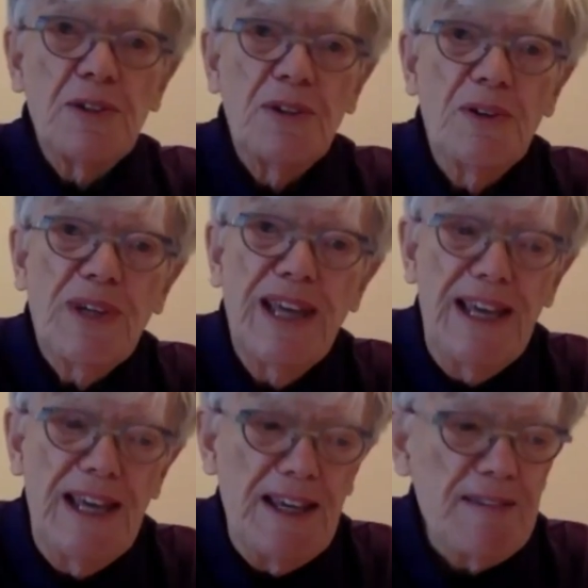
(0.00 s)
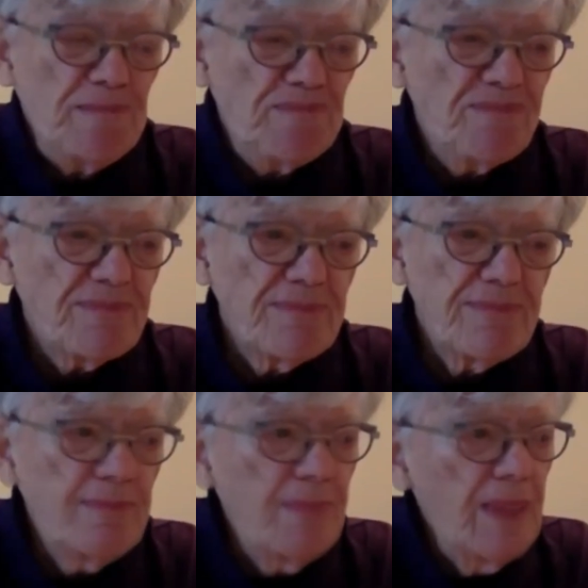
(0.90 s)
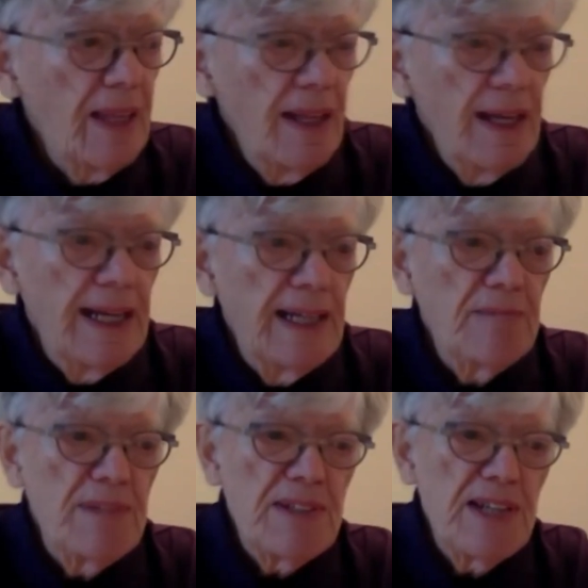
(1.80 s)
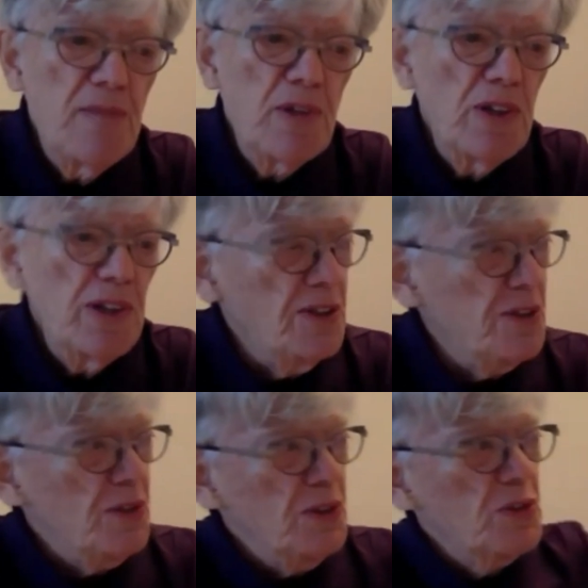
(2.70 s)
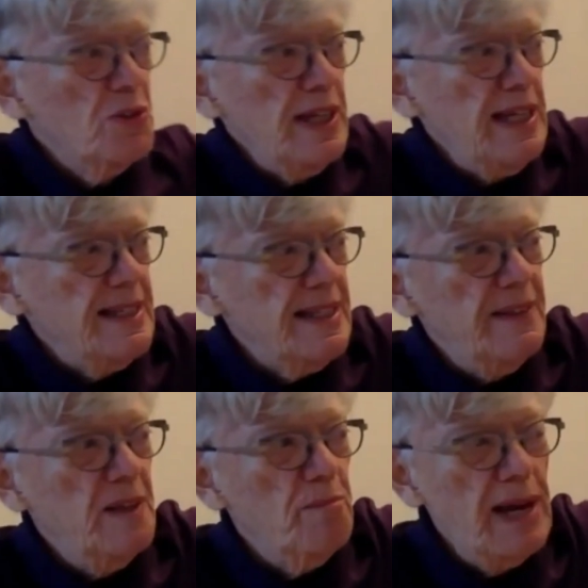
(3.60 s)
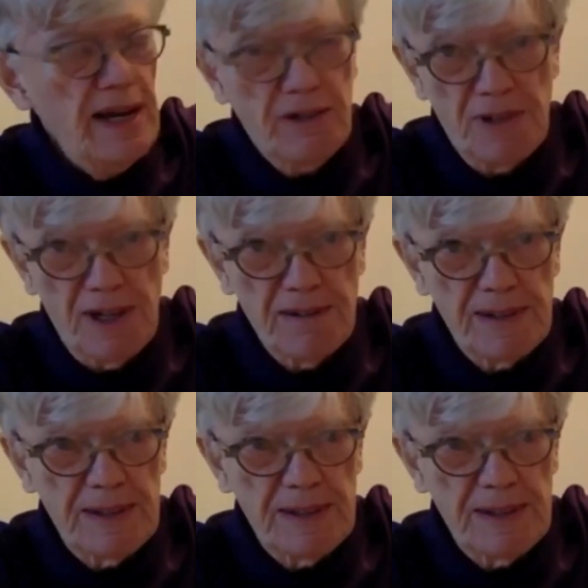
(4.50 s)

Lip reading: Okay. This time we're going to do the trees in the background.